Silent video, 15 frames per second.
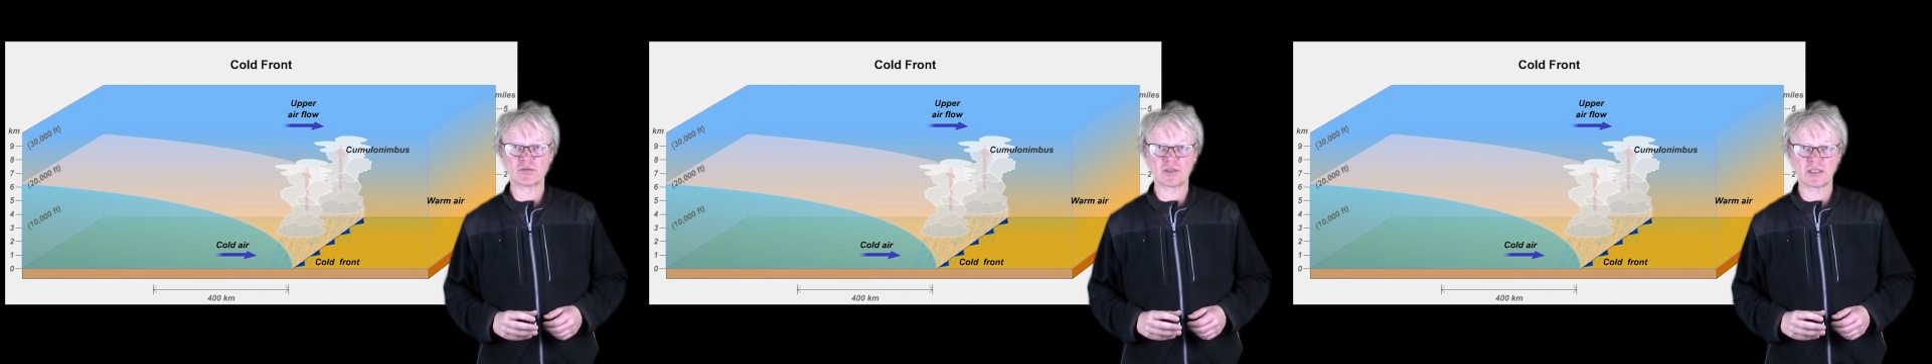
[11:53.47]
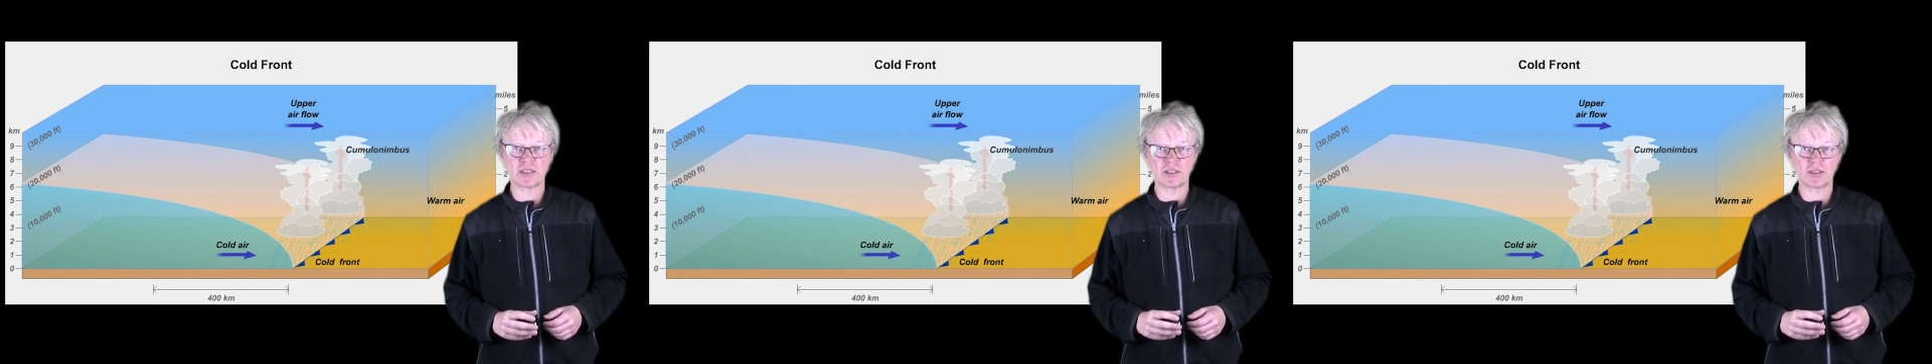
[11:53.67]

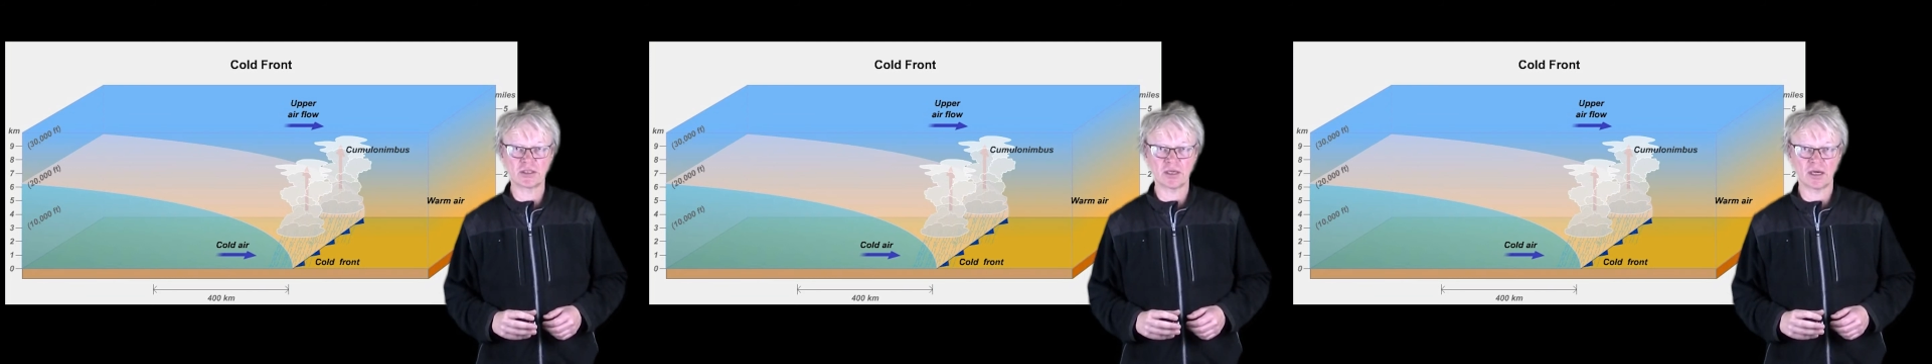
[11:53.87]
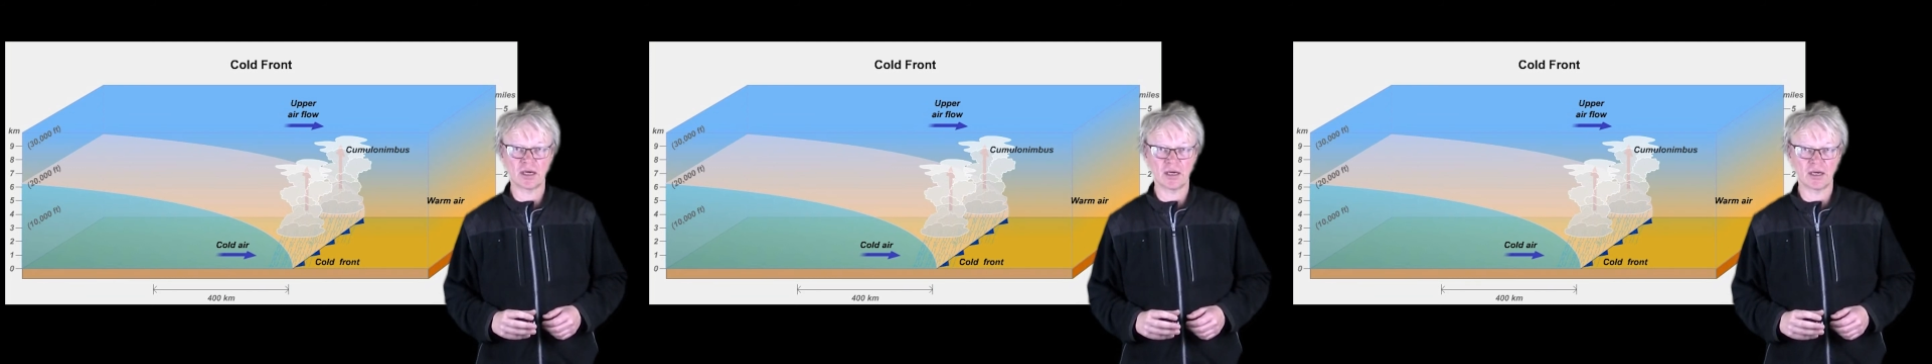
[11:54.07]

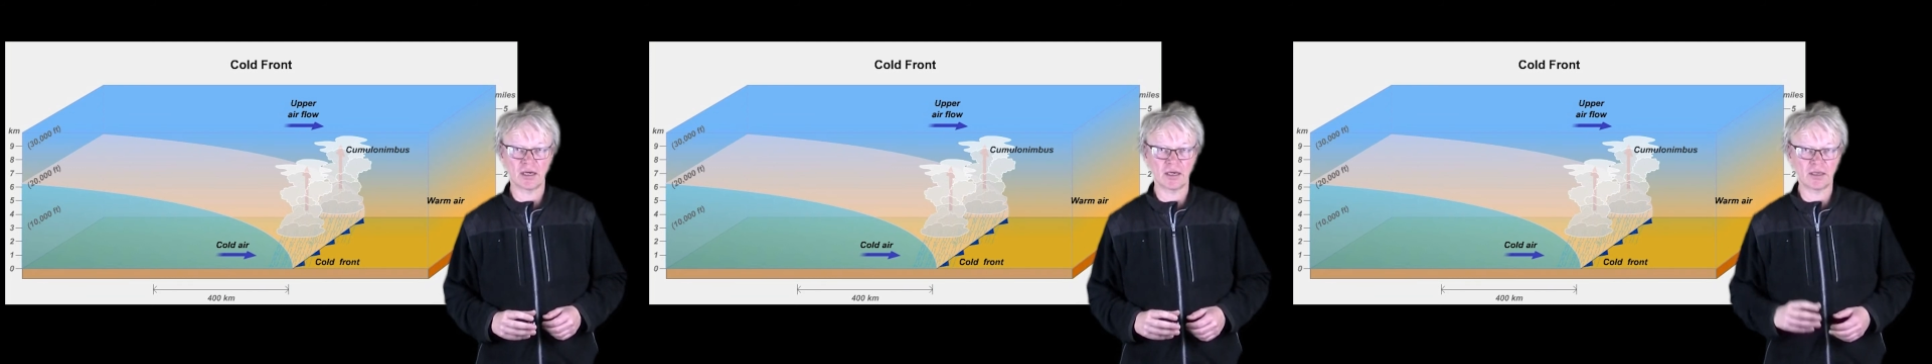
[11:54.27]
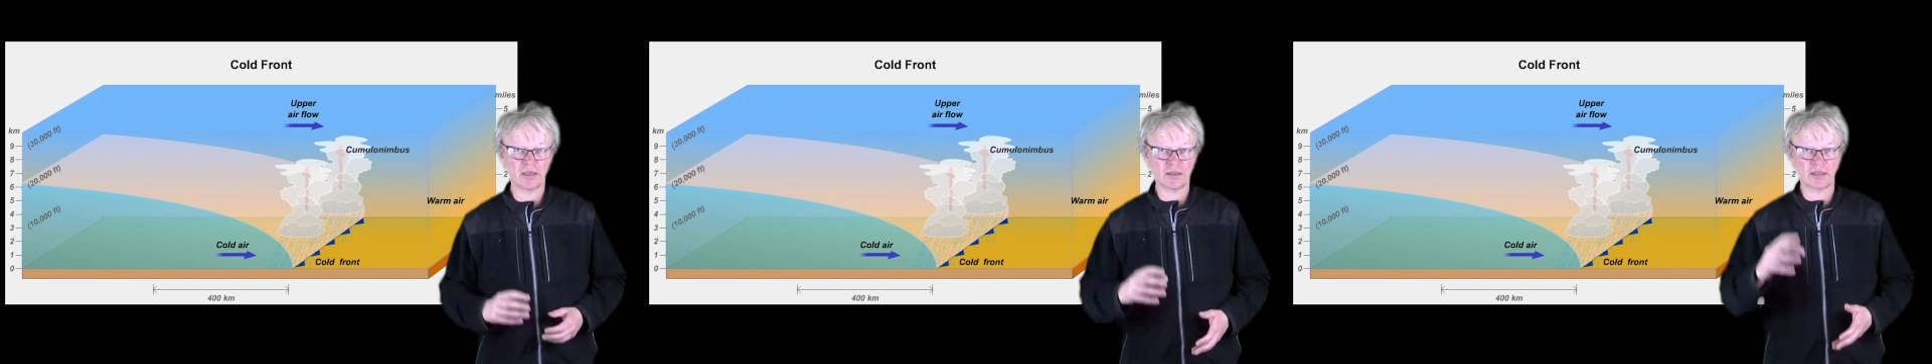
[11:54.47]

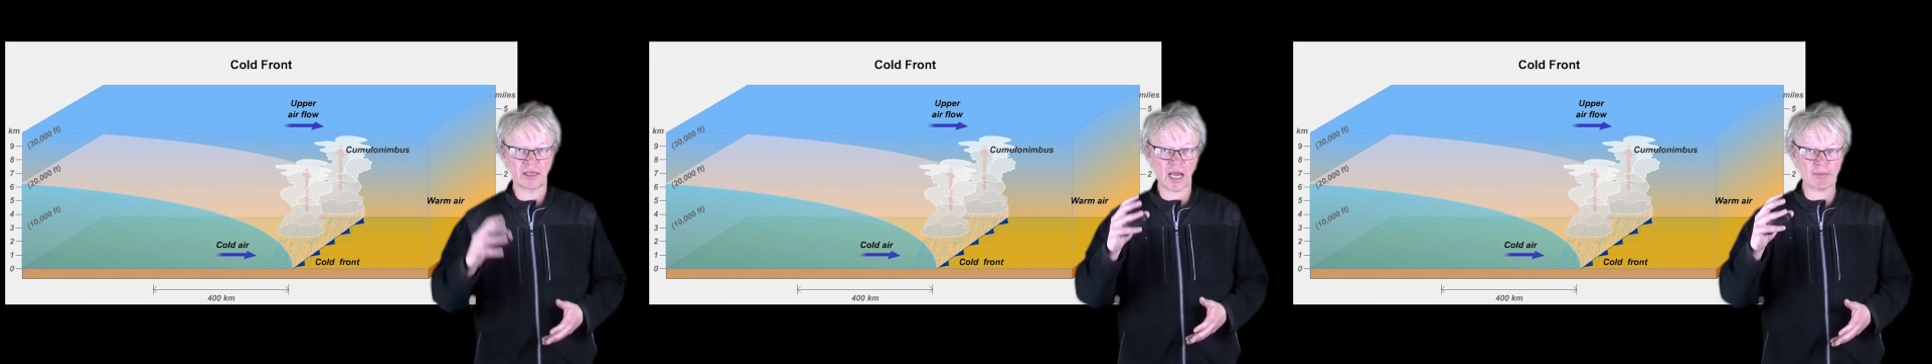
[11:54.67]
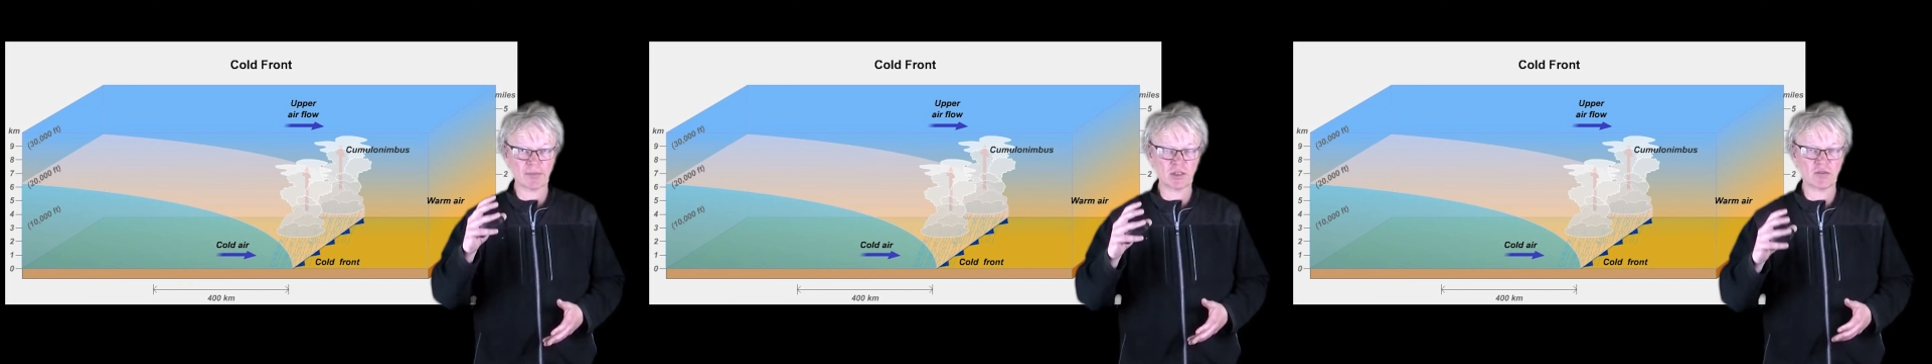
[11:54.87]
the
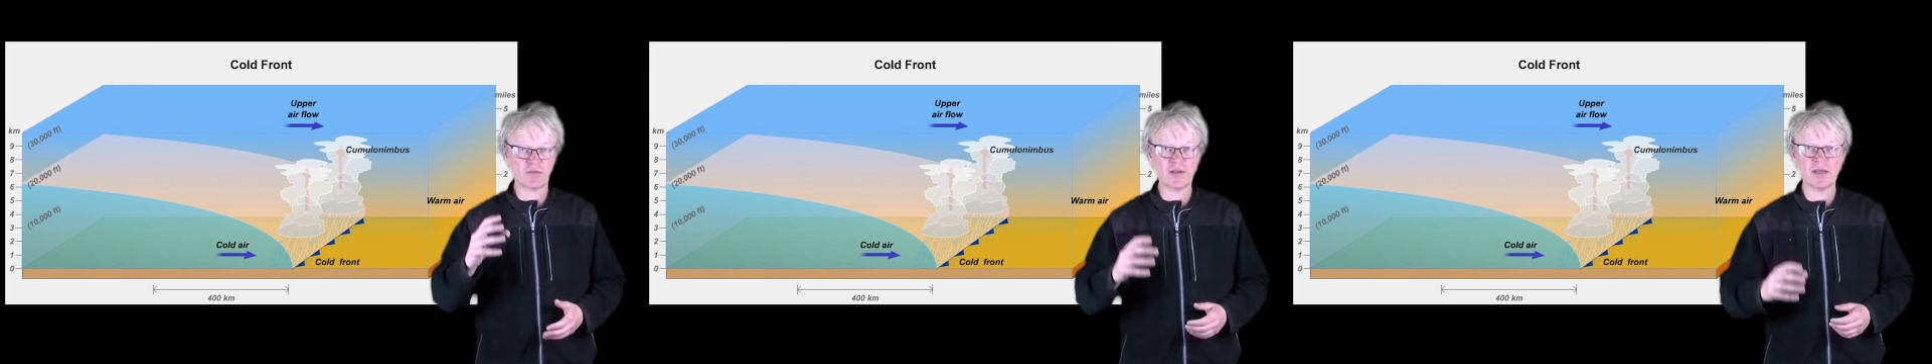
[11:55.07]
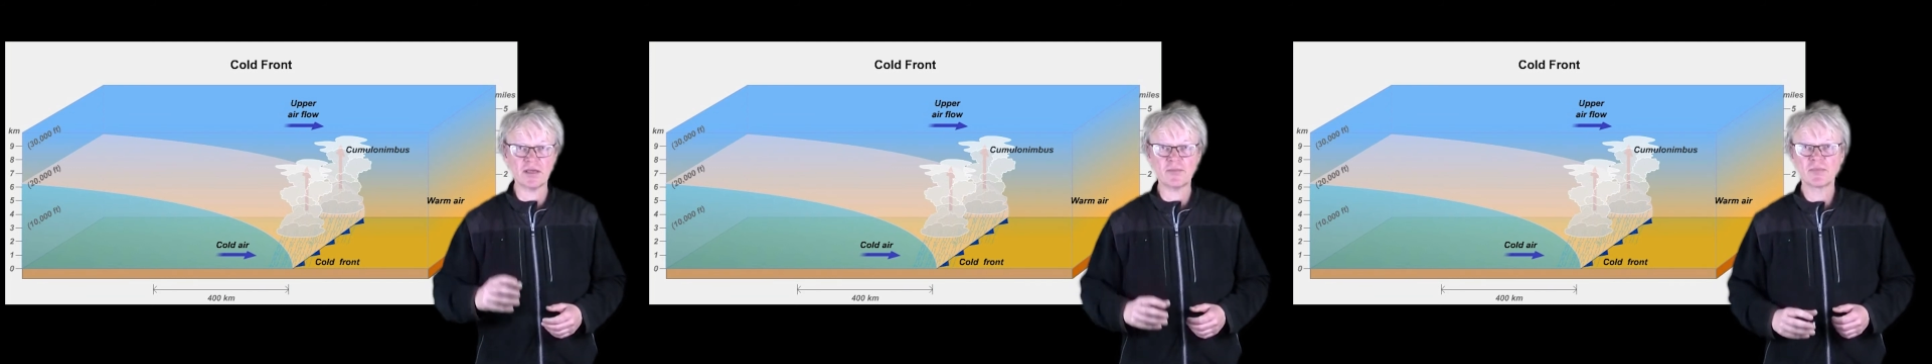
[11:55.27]

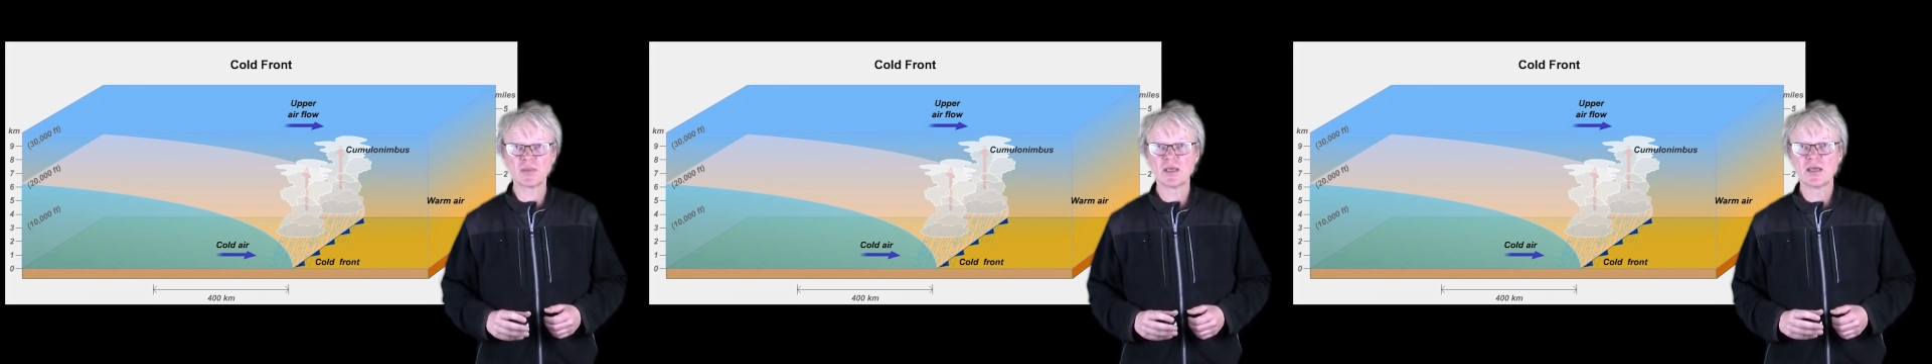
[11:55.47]
atmosphere,